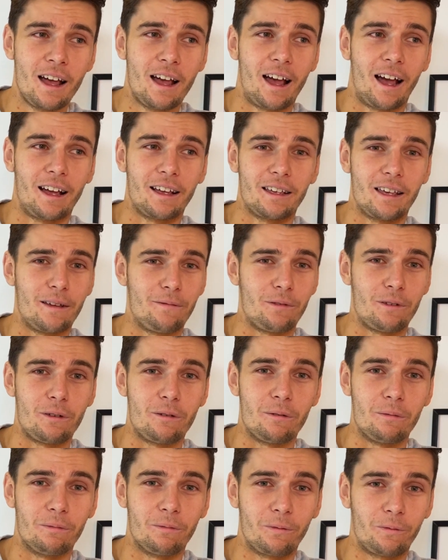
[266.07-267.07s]
and give
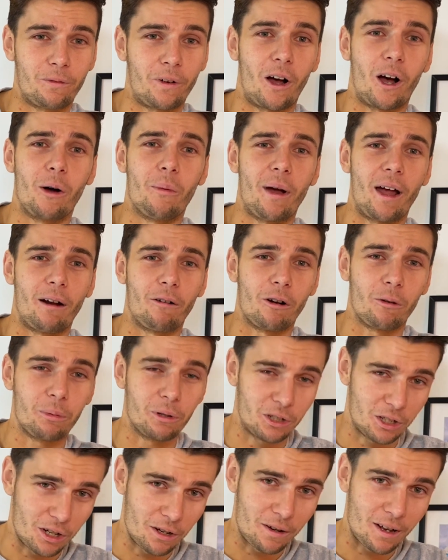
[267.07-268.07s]
you far better
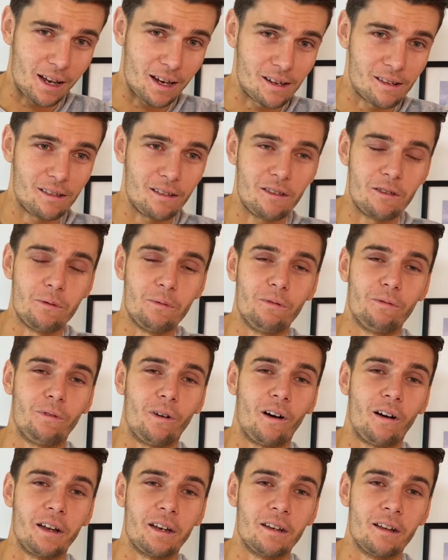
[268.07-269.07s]
opportunities that you would
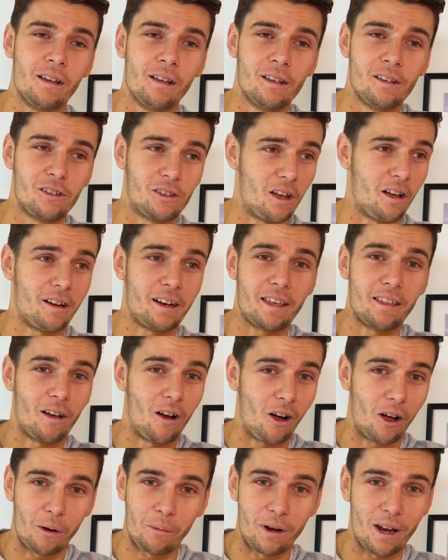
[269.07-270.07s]
find, certainly that
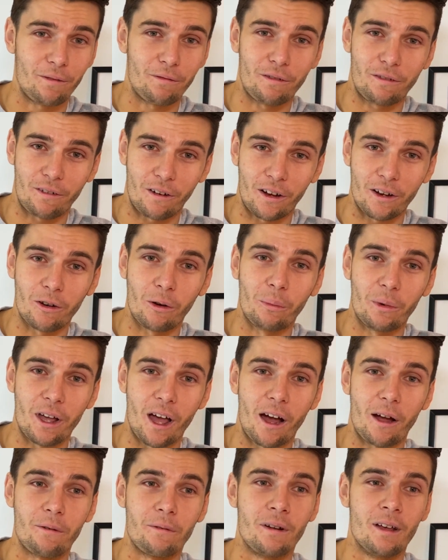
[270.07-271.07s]
I would ever find on my
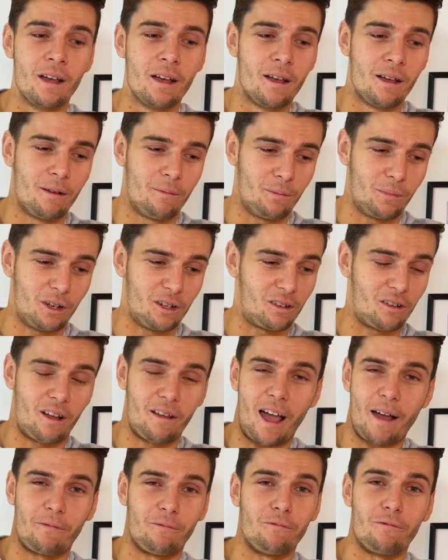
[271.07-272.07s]
own, because I
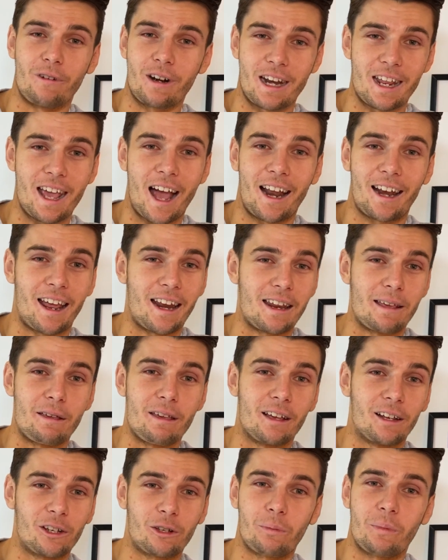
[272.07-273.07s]
haven't really had any
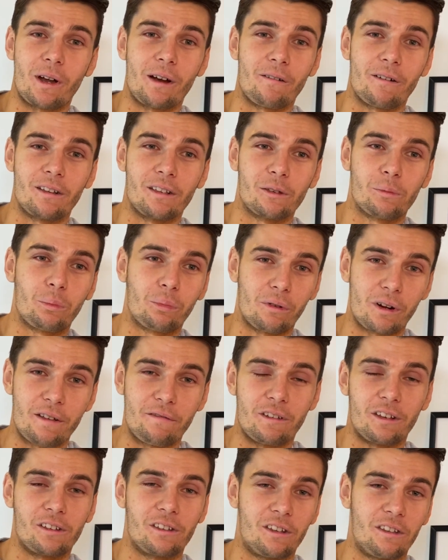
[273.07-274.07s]
experience
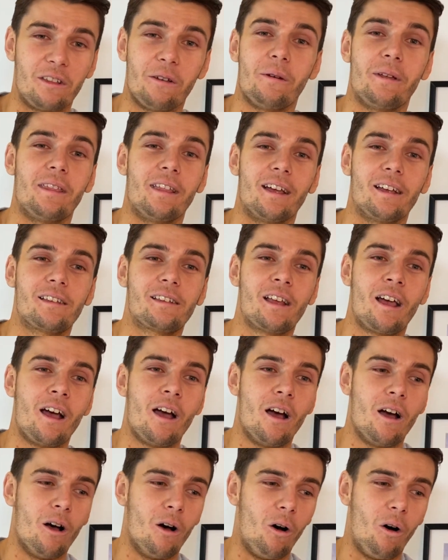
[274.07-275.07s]
previous to doing this
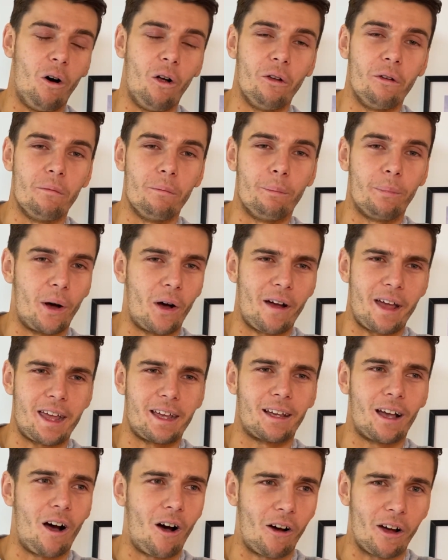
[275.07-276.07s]
on
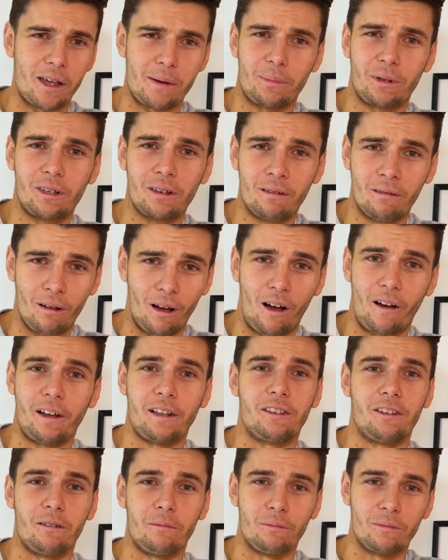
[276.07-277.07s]
buying hyped
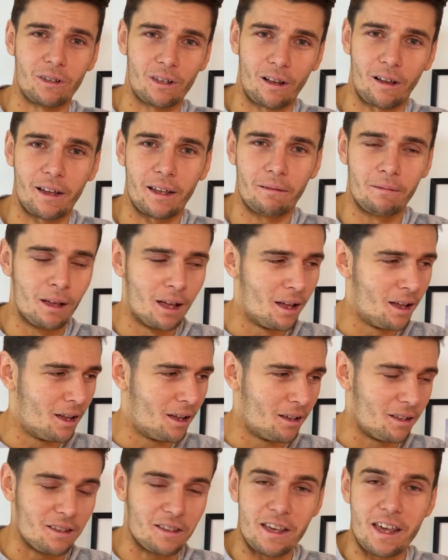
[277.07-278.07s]
items like
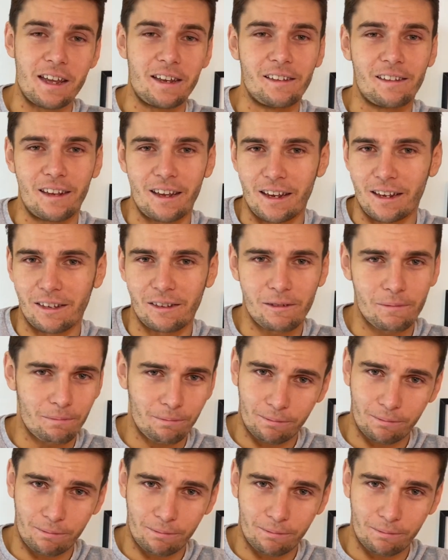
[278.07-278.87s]
Yeezys,